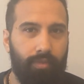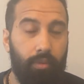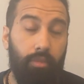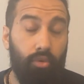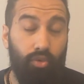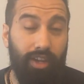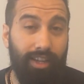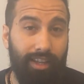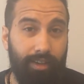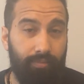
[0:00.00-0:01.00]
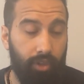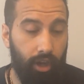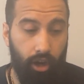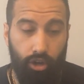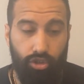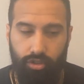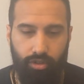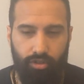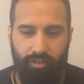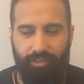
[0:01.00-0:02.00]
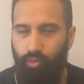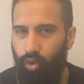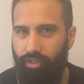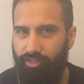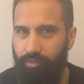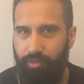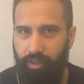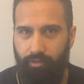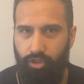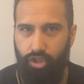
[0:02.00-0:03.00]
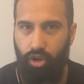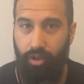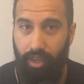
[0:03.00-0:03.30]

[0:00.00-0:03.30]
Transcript: But really, Arjun doesn't want something for show.